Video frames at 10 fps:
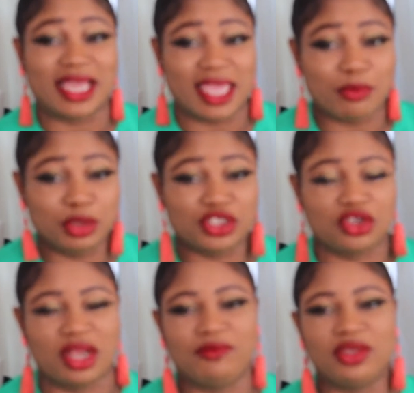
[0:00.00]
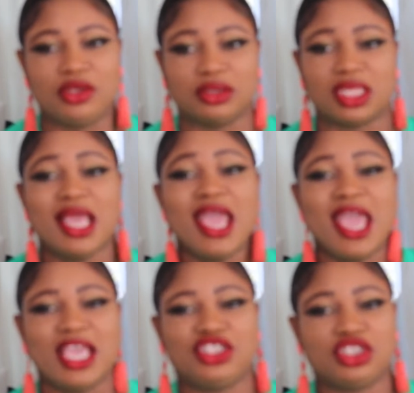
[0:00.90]
I kept watching all her videos,
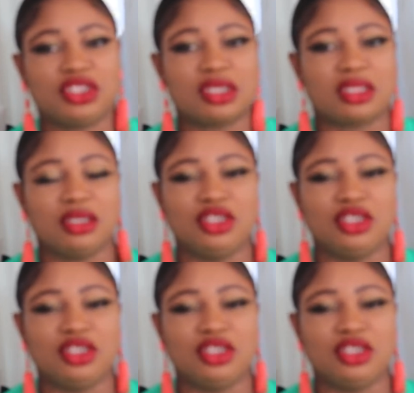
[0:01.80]
and she took the,